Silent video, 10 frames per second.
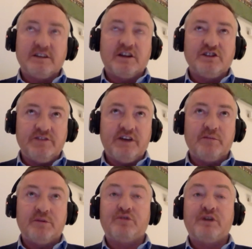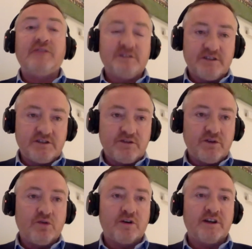technology development preferences of
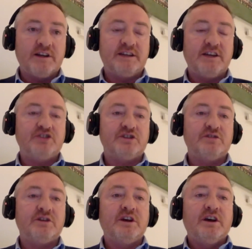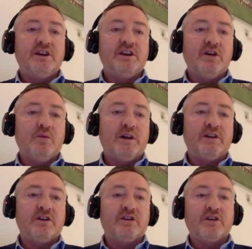the organization,
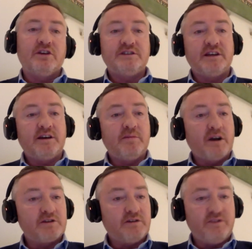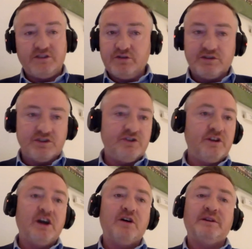whether you're using a Microsoft Visual
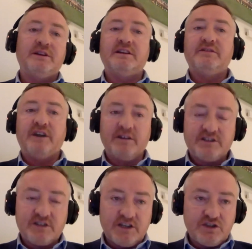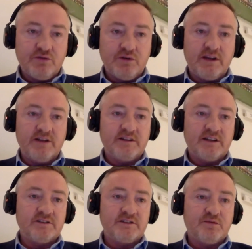Studio and then the various kind of tooling
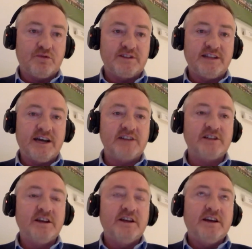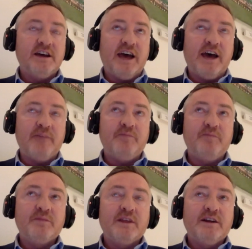that supports that.
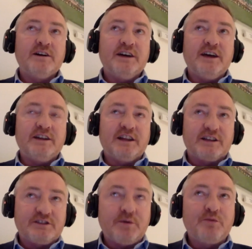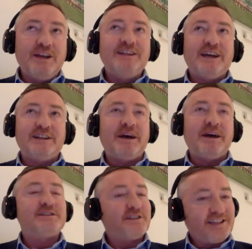It
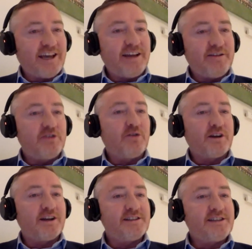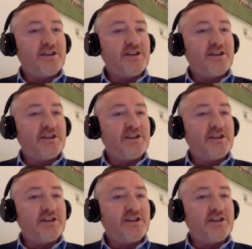depends on the scale of the organization.